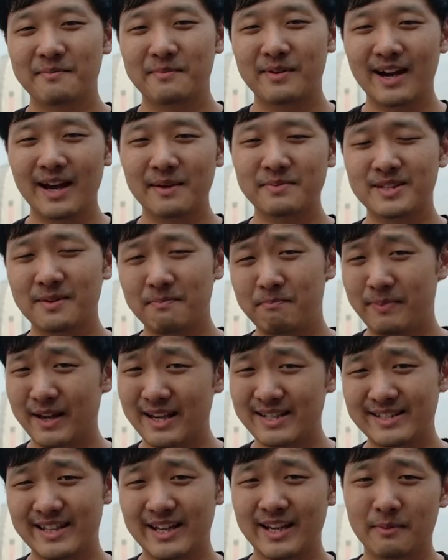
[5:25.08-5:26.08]
Perhaps the
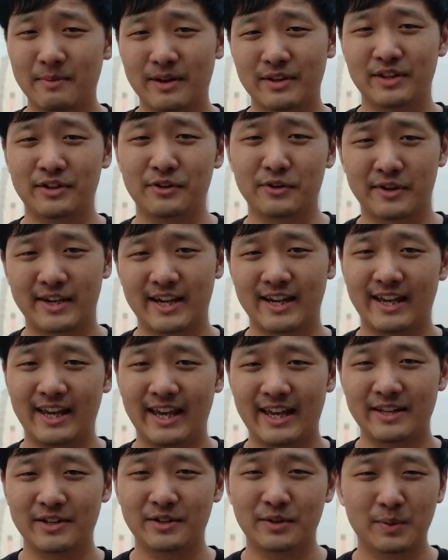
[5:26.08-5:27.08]
best thing about the Nokia
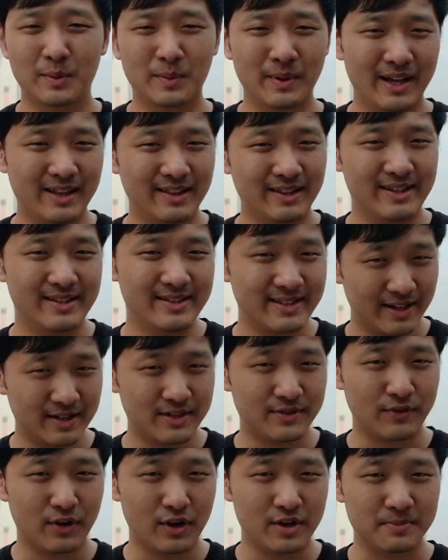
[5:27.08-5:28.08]
8 though, at least
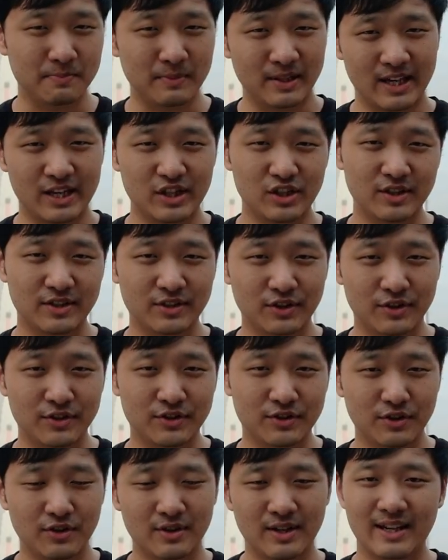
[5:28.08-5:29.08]
as far as Malaysia is
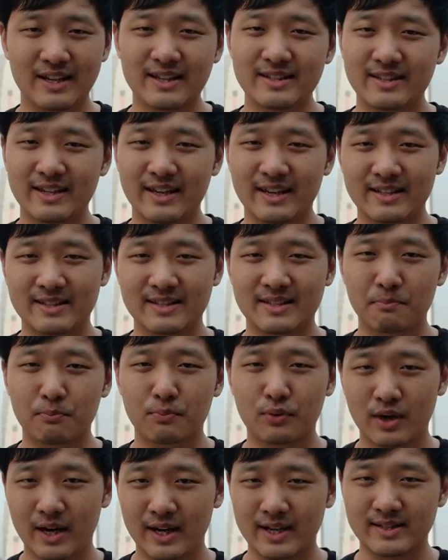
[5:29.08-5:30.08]
concerned, is its
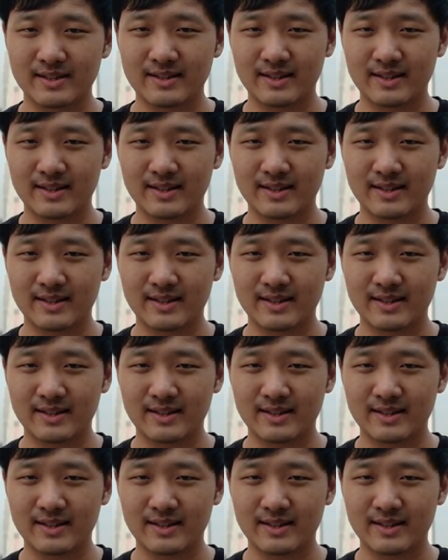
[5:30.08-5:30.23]
price